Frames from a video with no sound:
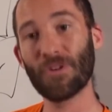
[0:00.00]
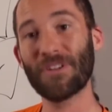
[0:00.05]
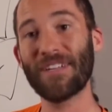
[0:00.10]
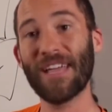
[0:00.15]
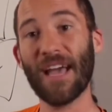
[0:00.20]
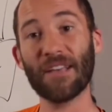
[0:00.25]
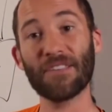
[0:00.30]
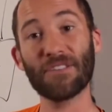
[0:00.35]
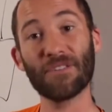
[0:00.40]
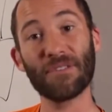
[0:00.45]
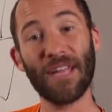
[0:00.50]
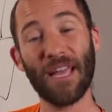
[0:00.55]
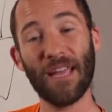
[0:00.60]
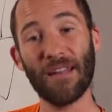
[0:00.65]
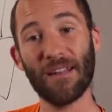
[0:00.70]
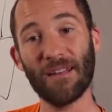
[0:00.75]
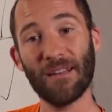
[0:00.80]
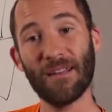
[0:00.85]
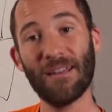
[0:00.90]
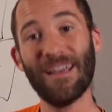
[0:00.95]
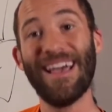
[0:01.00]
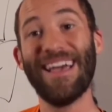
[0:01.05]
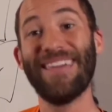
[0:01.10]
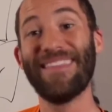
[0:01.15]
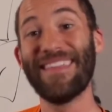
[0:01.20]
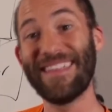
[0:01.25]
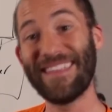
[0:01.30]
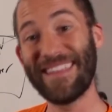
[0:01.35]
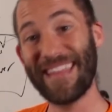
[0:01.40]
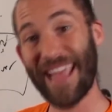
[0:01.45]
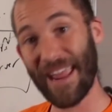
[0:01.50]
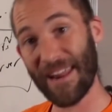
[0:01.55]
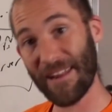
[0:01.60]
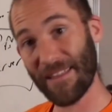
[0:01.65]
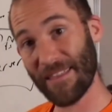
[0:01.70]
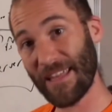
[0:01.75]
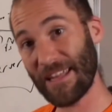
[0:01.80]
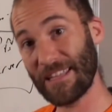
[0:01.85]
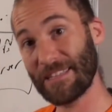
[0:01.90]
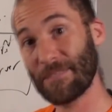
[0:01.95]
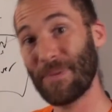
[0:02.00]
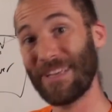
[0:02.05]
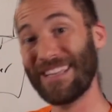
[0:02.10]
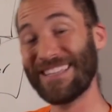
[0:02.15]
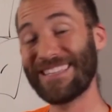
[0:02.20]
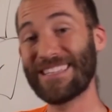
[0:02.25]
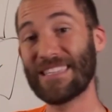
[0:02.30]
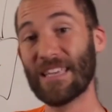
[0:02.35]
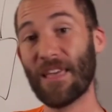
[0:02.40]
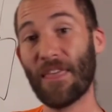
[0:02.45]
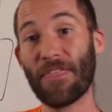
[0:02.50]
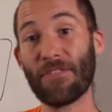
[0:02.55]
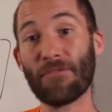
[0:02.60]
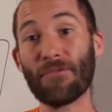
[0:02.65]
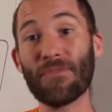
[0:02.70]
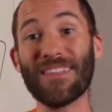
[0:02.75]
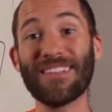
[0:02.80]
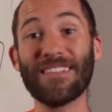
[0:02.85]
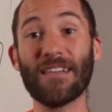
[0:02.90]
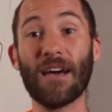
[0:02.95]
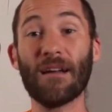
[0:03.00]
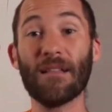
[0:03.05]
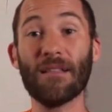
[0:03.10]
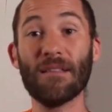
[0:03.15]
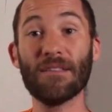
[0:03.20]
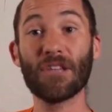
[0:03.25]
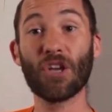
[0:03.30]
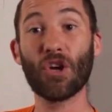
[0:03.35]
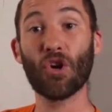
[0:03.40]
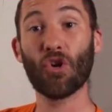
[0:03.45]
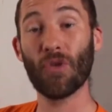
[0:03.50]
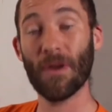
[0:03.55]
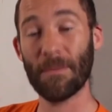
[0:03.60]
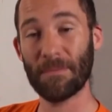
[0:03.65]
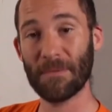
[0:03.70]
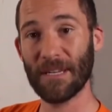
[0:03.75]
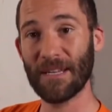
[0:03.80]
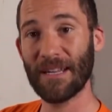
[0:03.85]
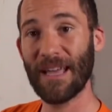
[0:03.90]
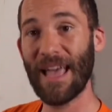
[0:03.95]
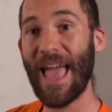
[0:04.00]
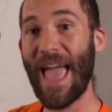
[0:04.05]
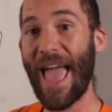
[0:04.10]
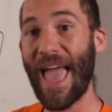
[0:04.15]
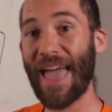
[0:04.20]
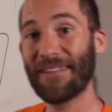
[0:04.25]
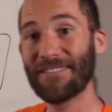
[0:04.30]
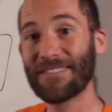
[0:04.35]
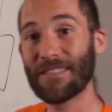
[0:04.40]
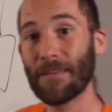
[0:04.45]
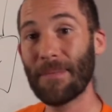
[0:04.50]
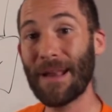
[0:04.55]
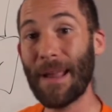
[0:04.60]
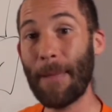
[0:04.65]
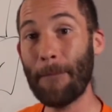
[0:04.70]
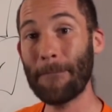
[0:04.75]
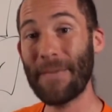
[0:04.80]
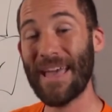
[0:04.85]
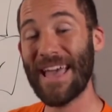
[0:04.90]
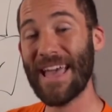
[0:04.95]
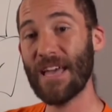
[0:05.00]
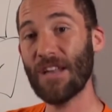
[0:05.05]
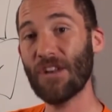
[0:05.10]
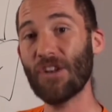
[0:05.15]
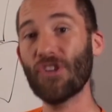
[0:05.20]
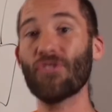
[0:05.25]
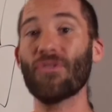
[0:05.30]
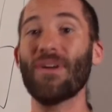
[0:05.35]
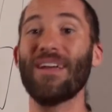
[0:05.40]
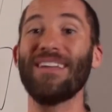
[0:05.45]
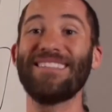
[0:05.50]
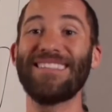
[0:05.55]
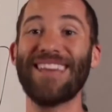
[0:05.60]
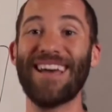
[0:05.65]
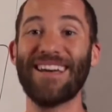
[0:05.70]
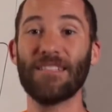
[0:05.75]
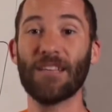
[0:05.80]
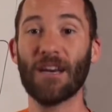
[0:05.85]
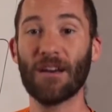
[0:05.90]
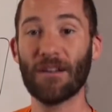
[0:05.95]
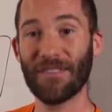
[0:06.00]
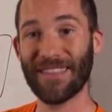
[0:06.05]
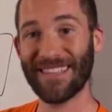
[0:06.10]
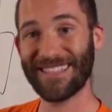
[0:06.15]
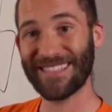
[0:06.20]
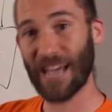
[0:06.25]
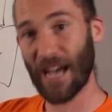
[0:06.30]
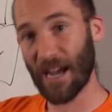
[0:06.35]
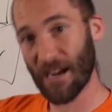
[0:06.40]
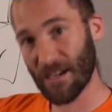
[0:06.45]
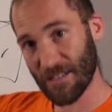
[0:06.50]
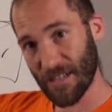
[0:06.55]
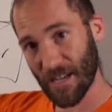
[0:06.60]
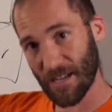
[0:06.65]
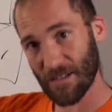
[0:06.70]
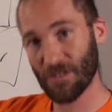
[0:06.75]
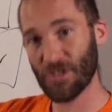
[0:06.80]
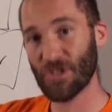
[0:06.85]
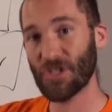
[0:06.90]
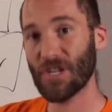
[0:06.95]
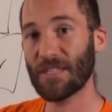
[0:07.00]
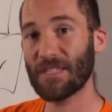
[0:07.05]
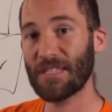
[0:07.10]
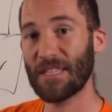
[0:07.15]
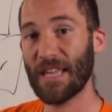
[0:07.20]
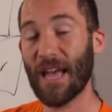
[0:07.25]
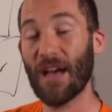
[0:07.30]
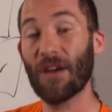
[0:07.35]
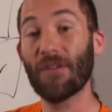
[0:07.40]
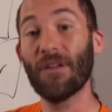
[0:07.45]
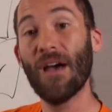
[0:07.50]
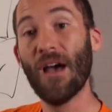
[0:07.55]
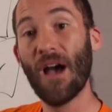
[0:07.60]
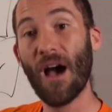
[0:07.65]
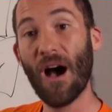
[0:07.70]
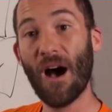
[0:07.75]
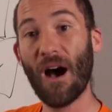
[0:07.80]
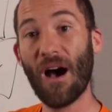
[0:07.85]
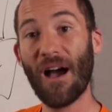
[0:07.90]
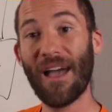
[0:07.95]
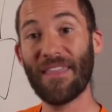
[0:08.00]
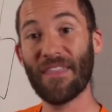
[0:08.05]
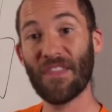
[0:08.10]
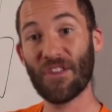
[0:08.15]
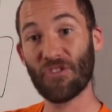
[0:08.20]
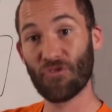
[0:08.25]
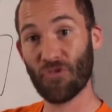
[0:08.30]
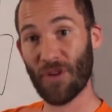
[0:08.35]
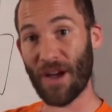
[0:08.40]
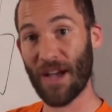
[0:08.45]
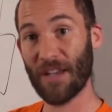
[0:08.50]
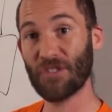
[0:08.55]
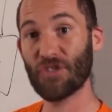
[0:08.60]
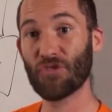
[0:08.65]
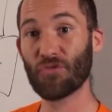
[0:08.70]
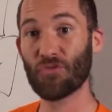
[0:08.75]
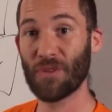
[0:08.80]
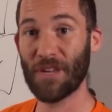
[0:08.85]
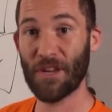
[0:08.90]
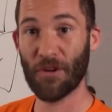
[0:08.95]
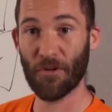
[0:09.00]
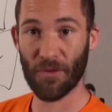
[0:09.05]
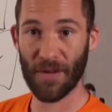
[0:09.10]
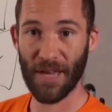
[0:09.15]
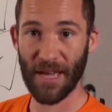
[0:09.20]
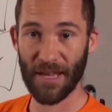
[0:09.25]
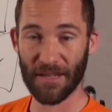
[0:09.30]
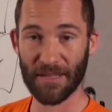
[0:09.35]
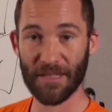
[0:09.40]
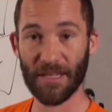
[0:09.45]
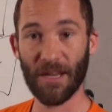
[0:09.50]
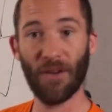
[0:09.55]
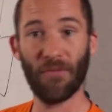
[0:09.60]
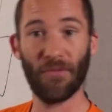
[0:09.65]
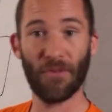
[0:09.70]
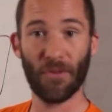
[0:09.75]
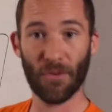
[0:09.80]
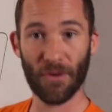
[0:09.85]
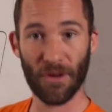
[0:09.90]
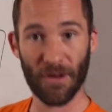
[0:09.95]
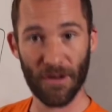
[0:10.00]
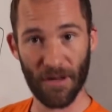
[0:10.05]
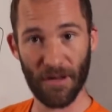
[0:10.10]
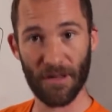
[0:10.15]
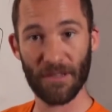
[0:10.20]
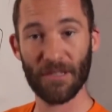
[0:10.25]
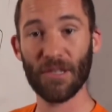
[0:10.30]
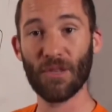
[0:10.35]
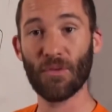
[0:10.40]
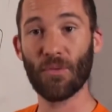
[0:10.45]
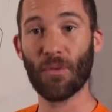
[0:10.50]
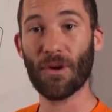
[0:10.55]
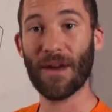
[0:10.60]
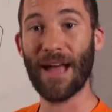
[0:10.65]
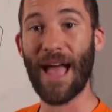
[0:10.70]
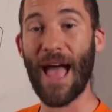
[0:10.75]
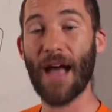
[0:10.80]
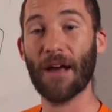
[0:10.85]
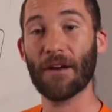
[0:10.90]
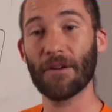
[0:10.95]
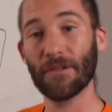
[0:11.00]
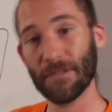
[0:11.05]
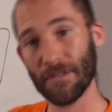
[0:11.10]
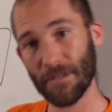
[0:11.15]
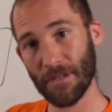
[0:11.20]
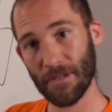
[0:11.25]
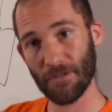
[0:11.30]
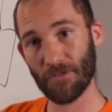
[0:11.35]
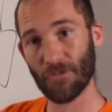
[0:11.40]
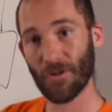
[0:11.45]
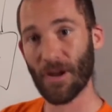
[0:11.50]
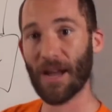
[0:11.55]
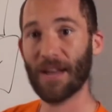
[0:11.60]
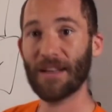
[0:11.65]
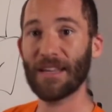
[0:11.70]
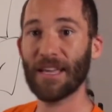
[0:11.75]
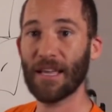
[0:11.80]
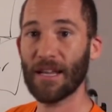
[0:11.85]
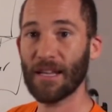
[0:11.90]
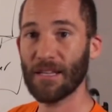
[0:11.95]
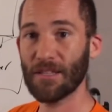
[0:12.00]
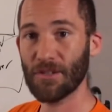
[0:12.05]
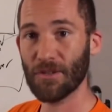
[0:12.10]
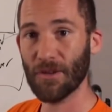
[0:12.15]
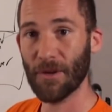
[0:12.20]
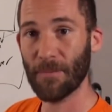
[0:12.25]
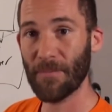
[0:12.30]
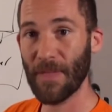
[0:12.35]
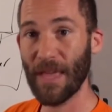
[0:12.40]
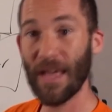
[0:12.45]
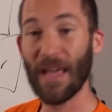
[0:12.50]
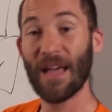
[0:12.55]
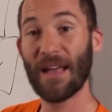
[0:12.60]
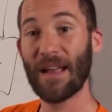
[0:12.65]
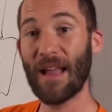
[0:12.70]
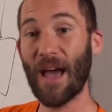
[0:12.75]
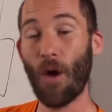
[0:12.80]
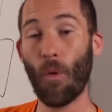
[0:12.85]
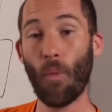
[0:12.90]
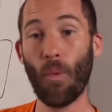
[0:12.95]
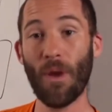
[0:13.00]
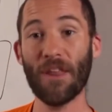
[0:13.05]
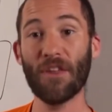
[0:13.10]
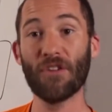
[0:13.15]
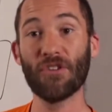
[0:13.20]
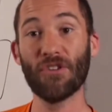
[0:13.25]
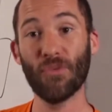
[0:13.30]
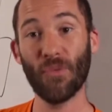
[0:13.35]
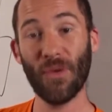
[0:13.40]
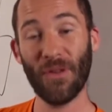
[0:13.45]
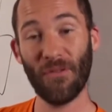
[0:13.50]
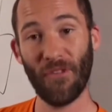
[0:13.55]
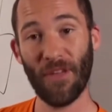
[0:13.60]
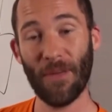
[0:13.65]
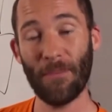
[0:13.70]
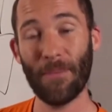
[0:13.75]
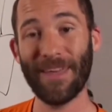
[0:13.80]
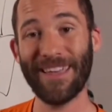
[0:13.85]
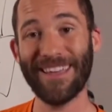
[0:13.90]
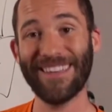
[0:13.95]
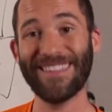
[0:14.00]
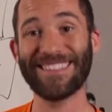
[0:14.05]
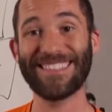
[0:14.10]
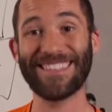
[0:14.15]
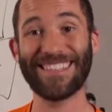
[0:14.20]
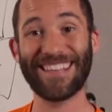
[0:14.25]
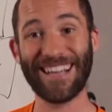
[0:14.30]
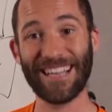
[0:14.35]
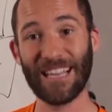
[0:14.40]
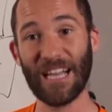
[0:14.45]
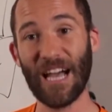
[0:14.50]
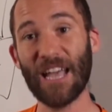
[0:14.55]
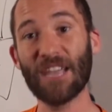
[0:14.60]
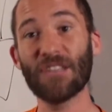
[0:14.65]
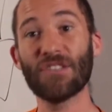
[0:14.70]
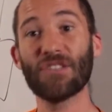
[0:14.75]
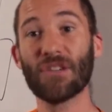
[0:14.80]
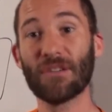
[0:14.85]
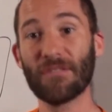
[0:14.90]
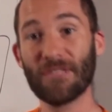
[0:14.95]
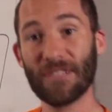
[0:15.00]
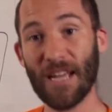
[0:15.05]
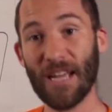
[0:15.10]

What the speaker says: protects your data. The data that is being sent through the tunnel is encrypted, and if somebody penetrates that tunnel, the entire tunnel shuts down and then tries to recreate itself in order to thwart hackers, trying to get into it. Now, when you're doing VPN, this is a client-server